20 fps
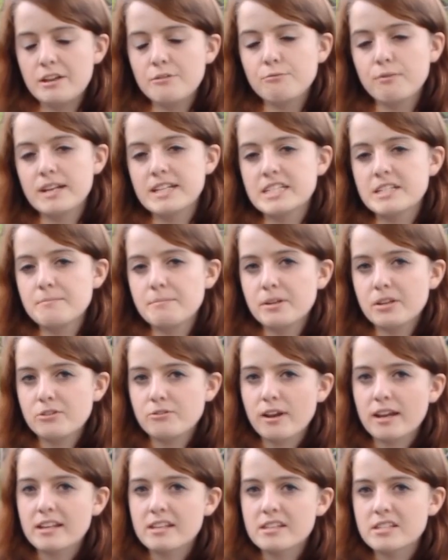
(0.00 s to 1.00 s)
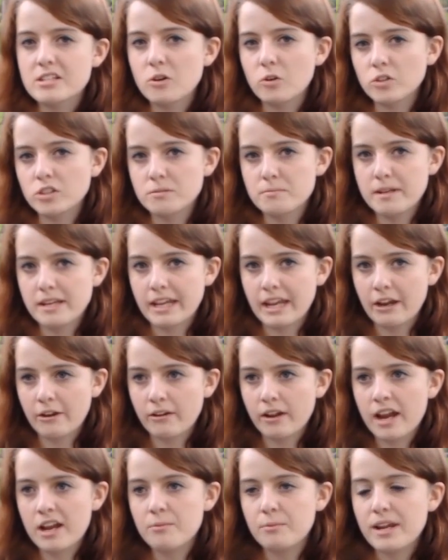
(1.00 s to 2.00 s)
In Raising Bearded Dragons, the Ultimate
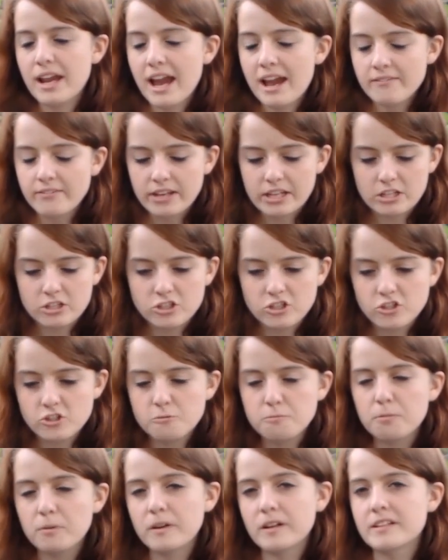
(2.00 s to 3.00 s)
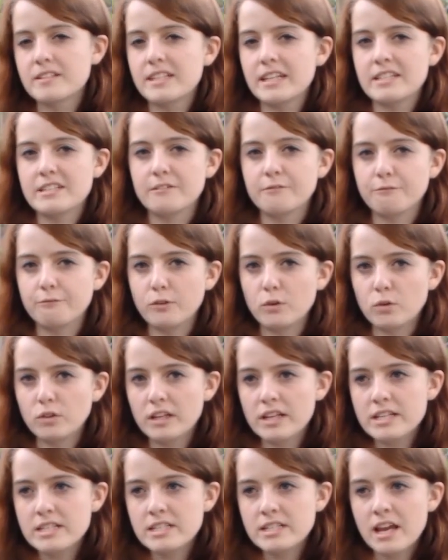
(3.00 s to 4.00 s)
Care Guide, we have a super extensive
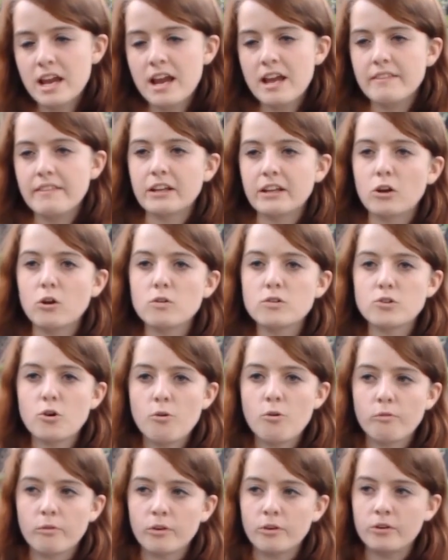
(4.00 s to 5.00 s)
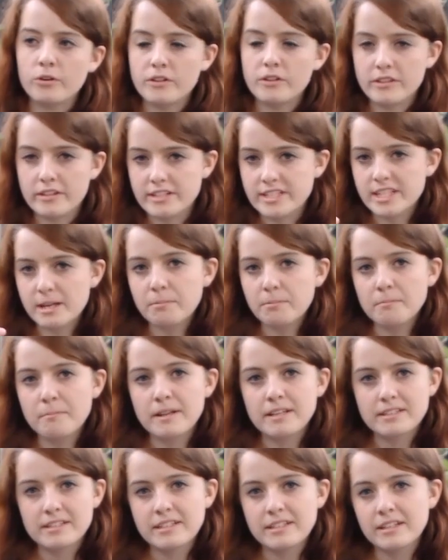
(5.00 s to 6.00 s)
food list that goes over the
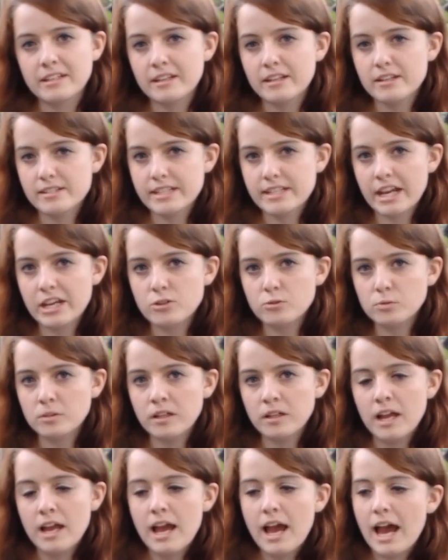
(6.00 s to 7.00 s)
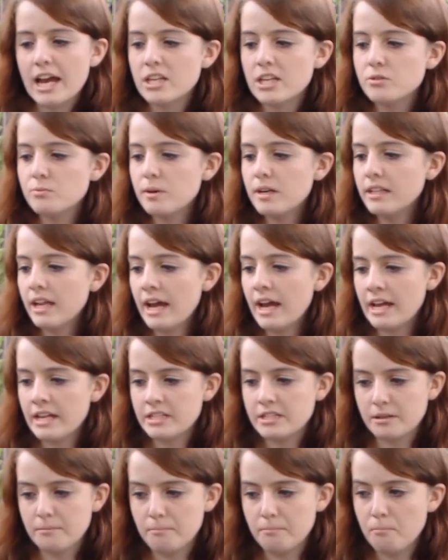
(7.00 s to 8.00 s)
supplementing schedule, as well
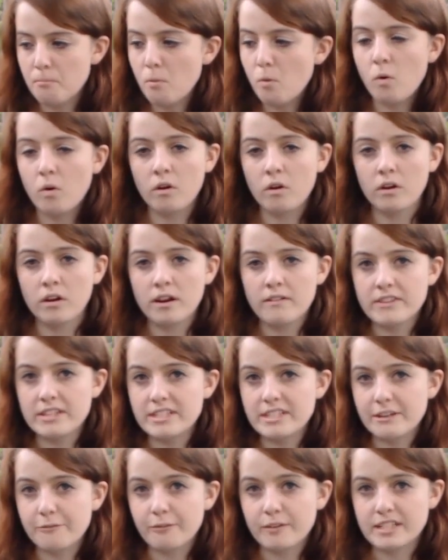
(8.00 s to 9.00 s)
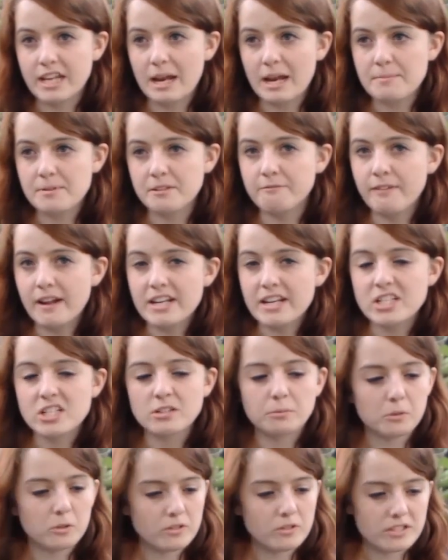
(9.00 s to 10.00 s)
as more of the different types of
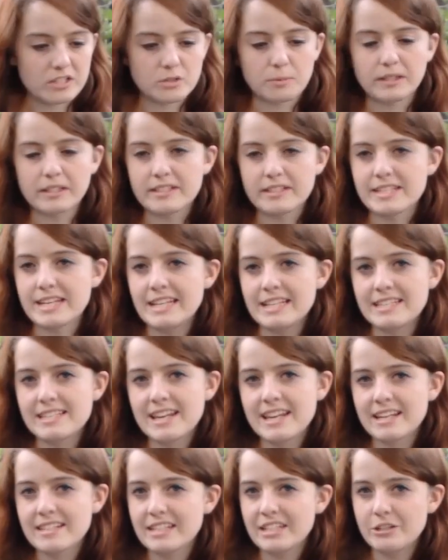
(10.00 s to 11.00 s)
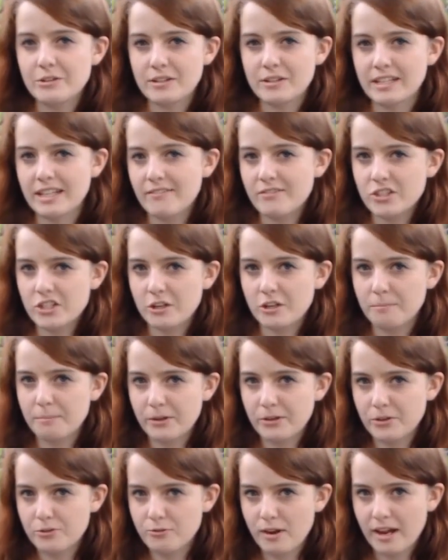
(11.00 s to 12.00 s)
vegetables, as well as insects that you can give to your
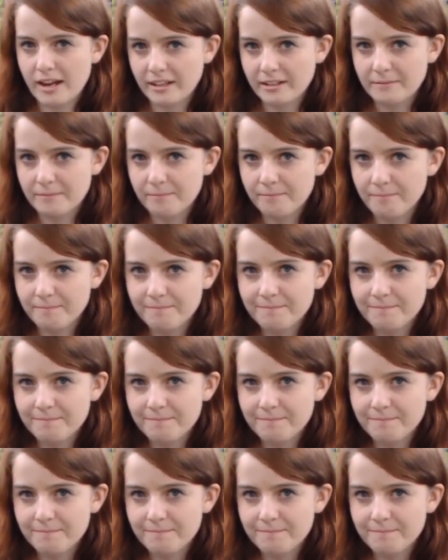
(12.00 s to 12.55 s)
bearded dragon.